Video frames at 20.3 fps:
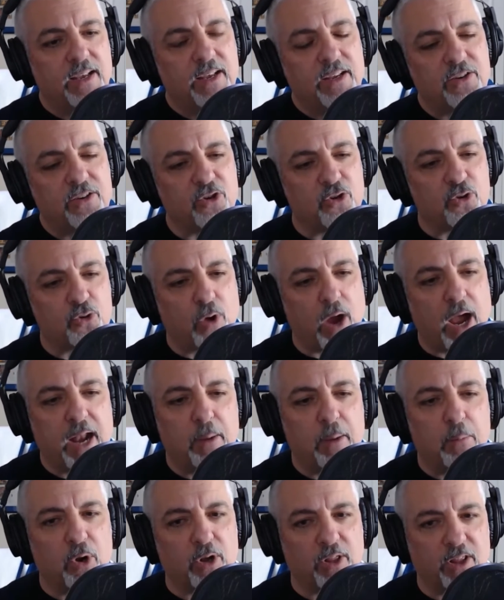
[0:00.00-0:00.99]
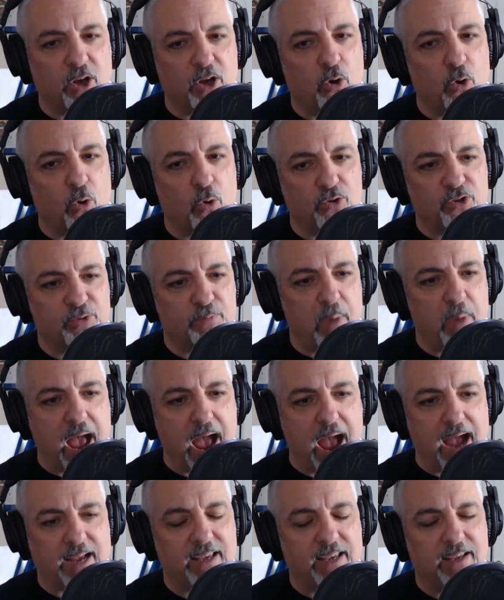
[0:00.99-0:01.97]
to try to bring the Colts
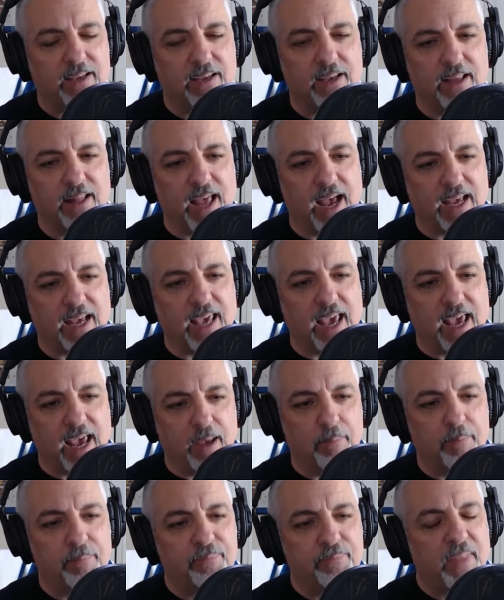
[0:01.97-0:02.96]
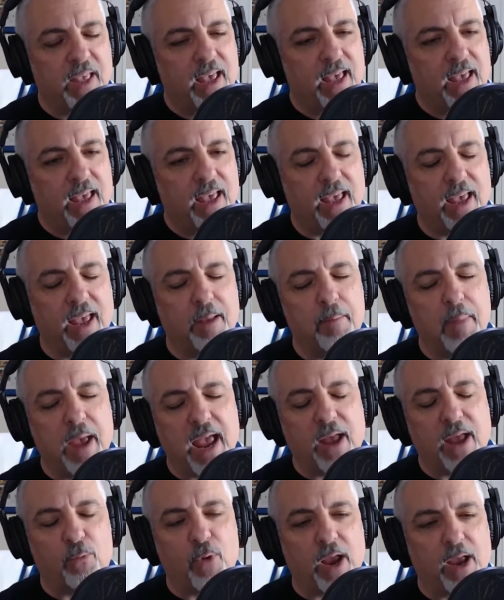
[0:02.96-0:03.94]
back in that game. And
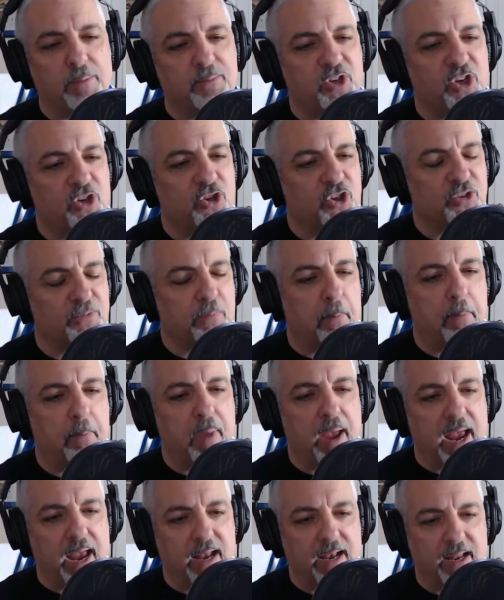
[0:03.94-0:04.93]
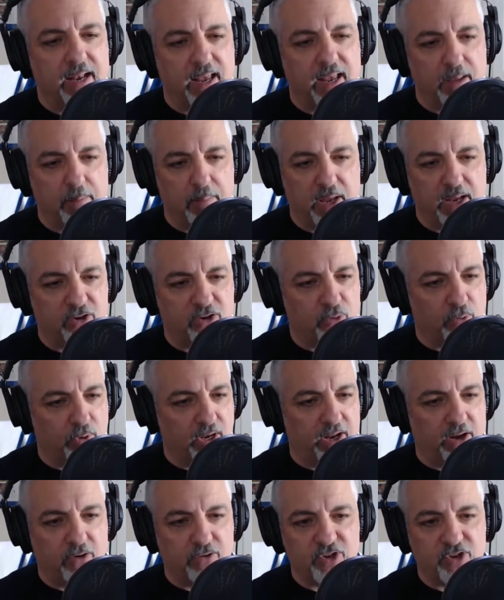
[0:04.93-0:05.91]
man, Ramsey just baited him into an
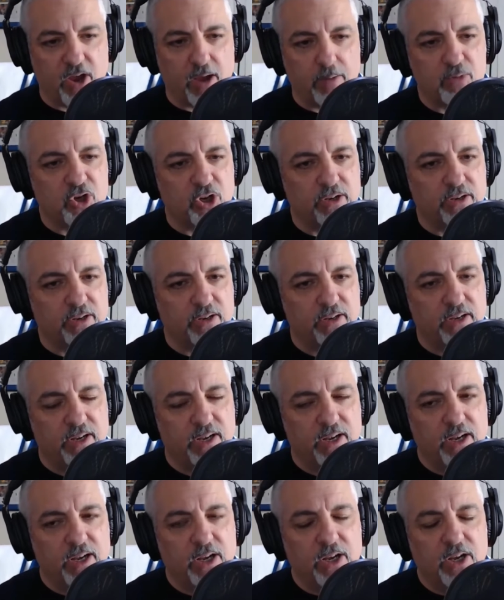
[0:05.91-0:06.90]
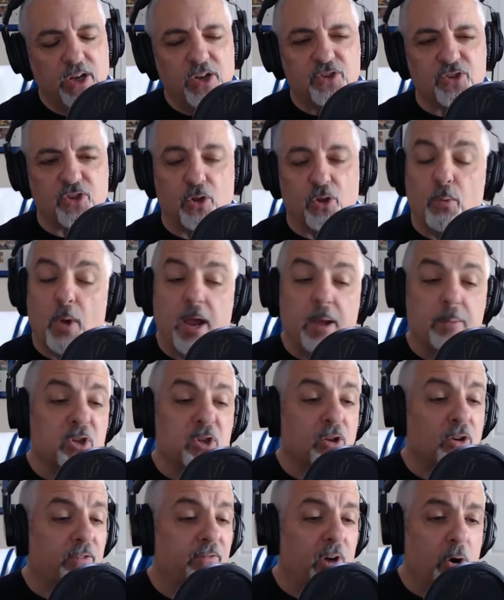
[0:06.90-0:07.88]
interception. So the Rams
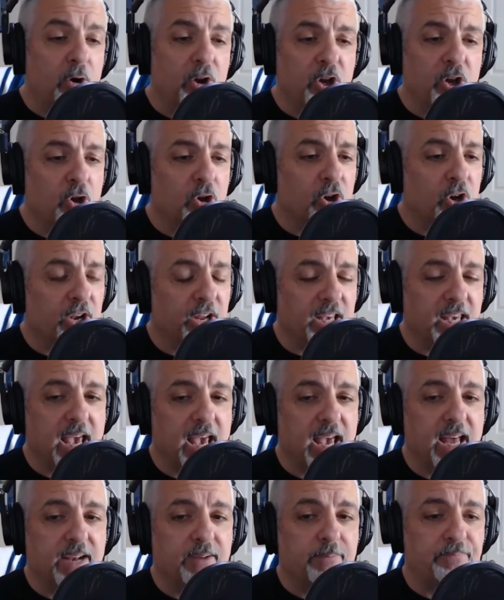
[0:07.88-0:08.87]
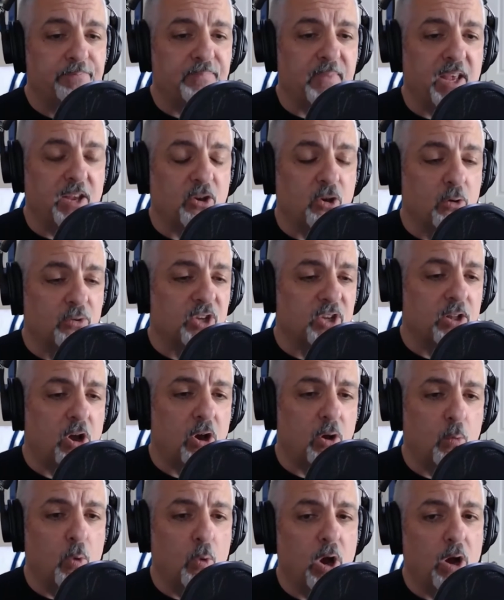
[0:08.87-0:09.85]
look very good. Again, it goes
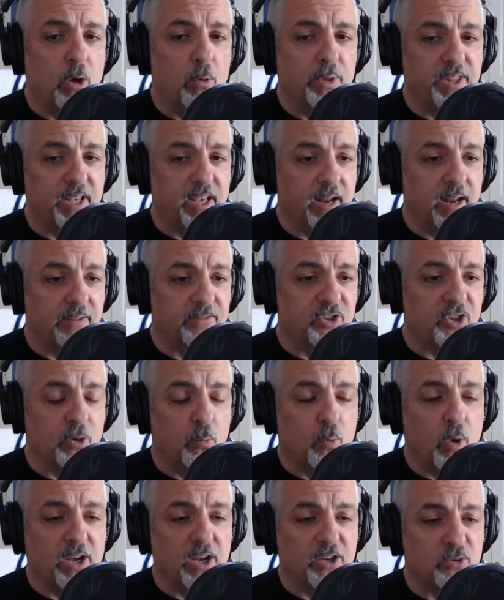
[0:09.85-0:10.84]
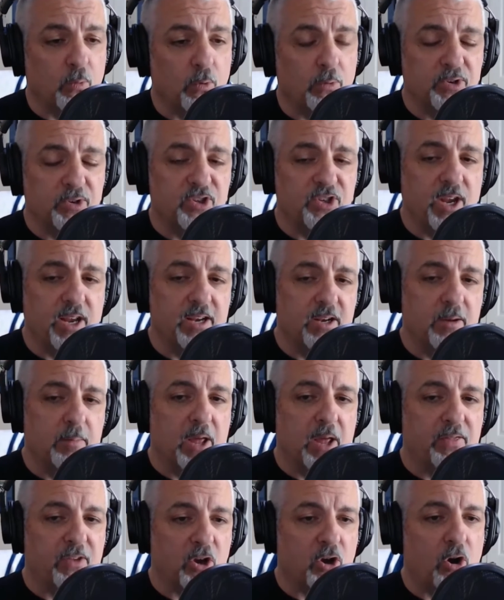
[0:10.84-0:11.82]
along well with the NFC West, what we stated
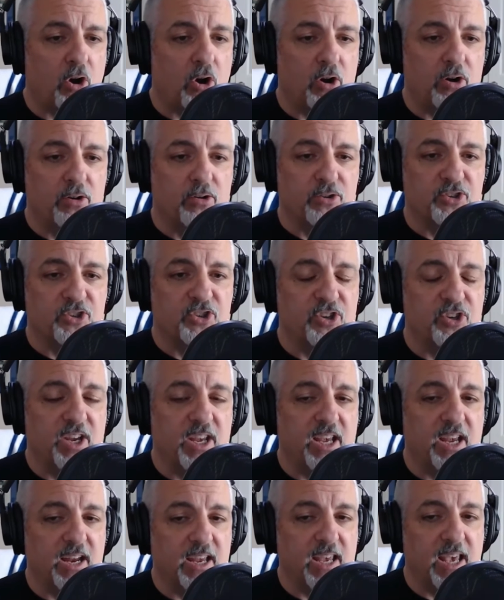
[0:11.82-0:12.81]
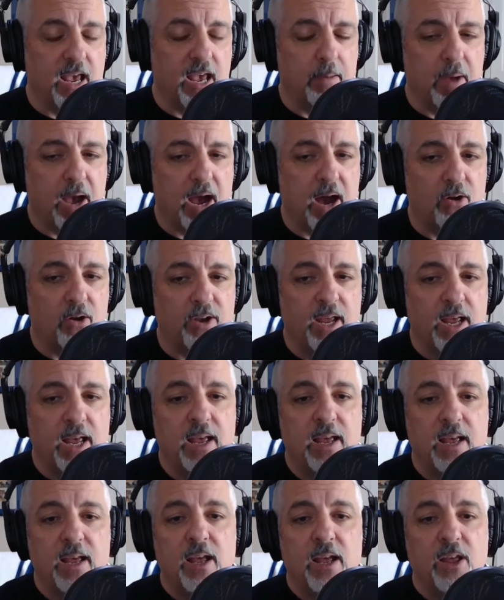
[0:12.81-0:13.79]
about the Cardinals sneaking a game out.
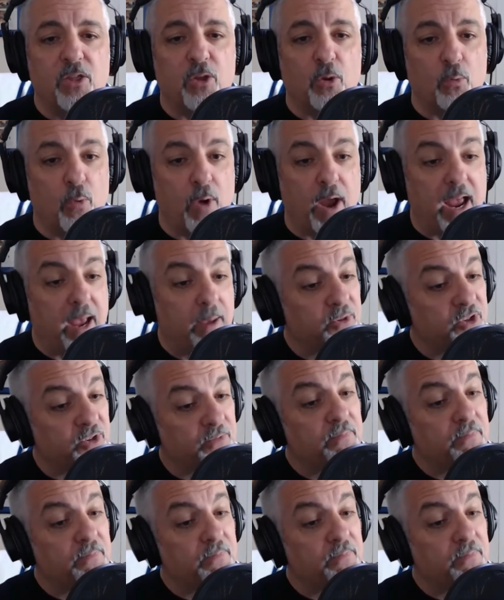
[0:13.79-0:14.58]
The Rams,